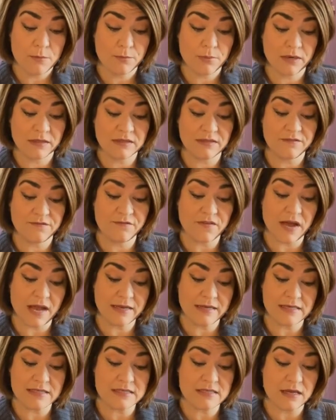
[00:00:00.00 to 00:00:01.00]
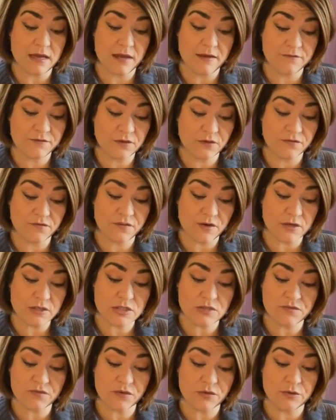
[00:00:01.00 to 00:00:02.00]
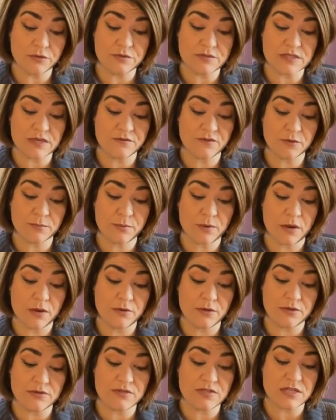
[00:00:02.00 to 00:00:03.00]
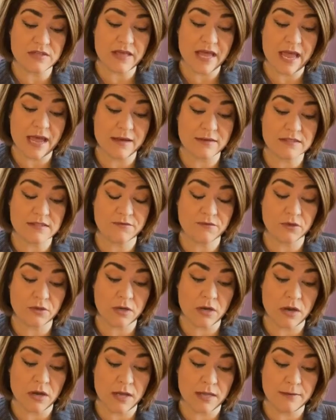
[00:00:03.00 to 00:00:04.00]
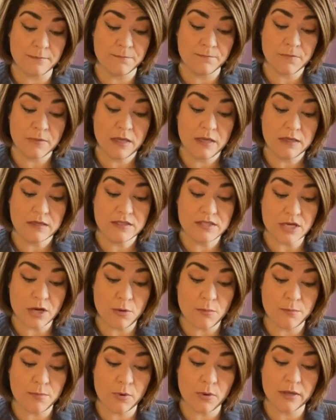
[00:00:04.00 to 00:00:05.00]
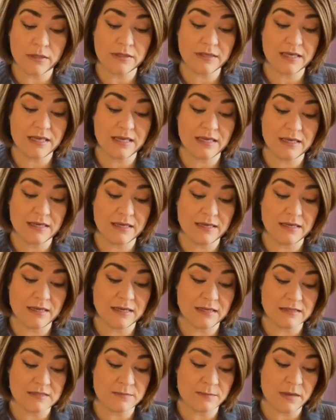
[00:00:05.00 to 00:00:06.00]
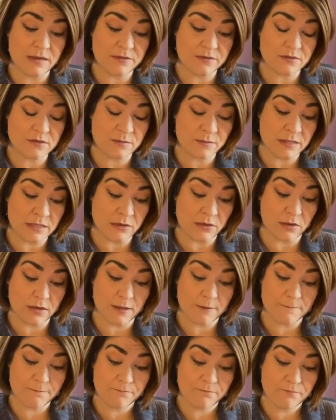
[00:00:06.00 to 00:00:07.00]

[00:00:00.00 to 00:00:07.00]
Bring the finest of your first fruits of your produce to the house of your God. Don't boil a kid in its mother's milk.